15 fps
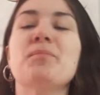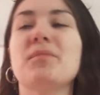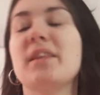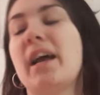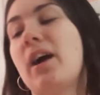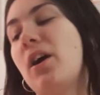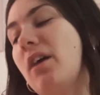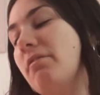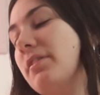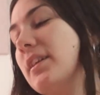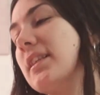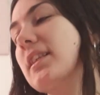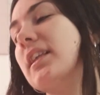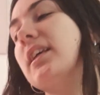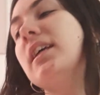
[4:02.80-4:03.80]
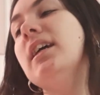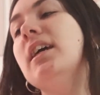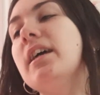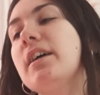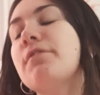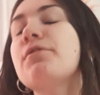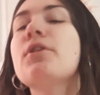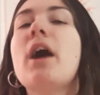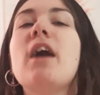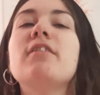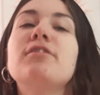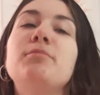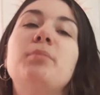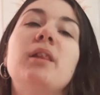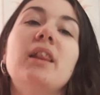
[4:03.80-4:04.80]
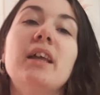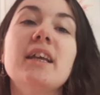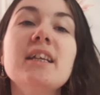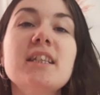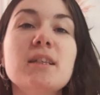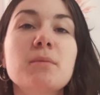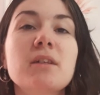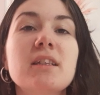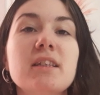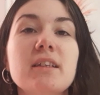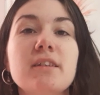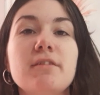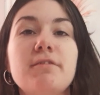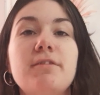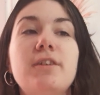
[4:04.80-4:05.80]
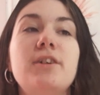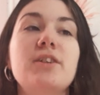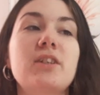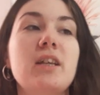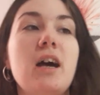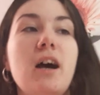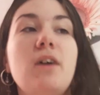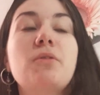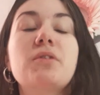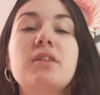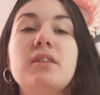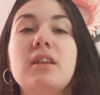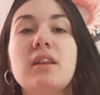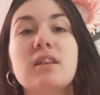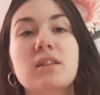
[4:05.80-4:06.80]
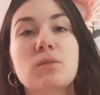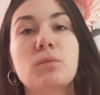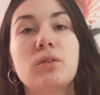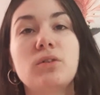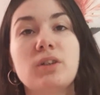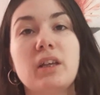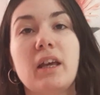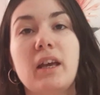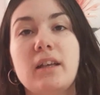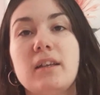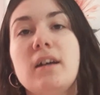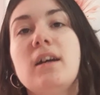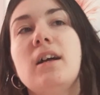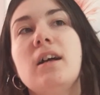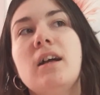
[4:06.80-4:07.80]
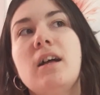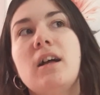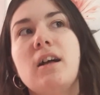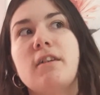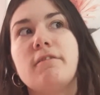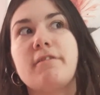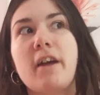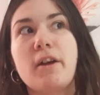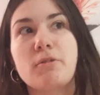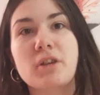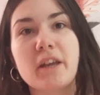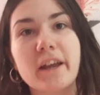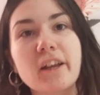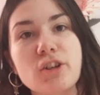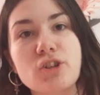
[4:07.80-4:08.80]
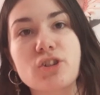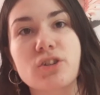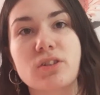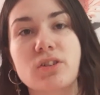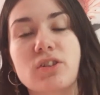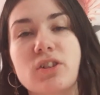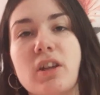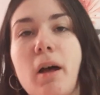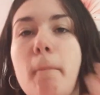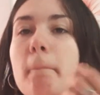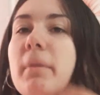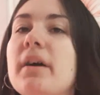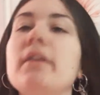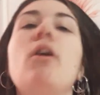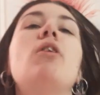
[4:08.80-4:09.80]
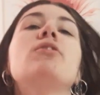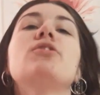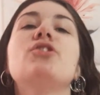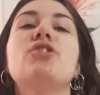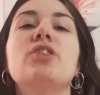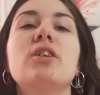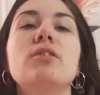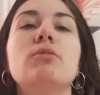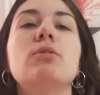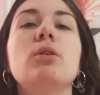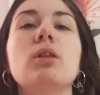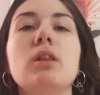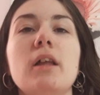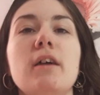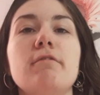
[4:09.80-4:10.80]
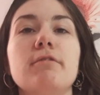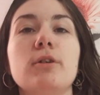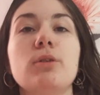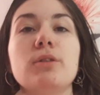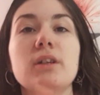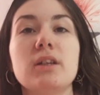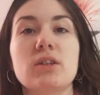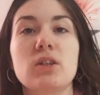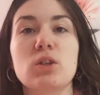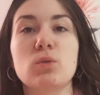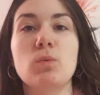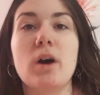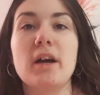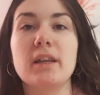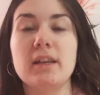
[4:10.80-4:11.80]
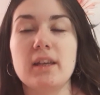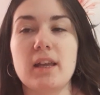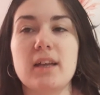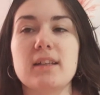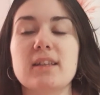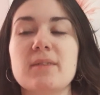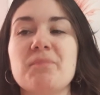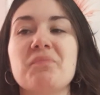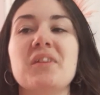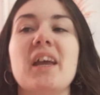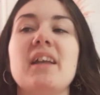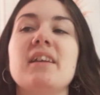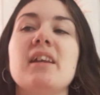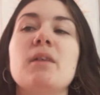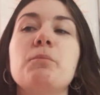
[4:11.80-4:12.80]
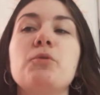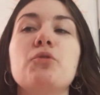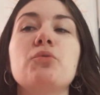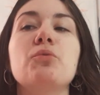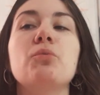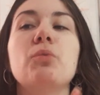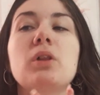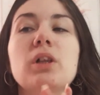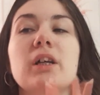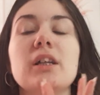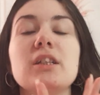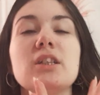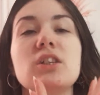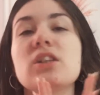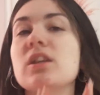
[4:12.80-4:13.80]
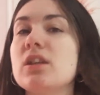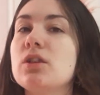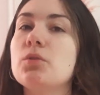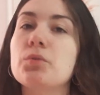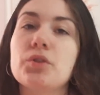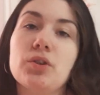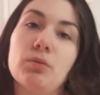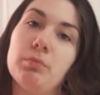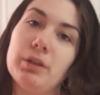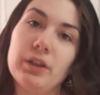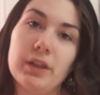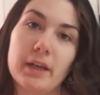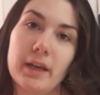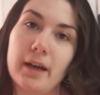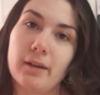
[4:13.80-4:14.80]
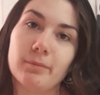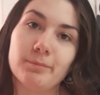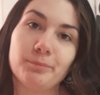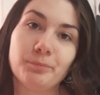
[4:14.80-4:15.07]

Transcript: now, obviously, if you have placements in the first house, this will get variations, but on a general level, this is what it is. And Neptune will continue to be there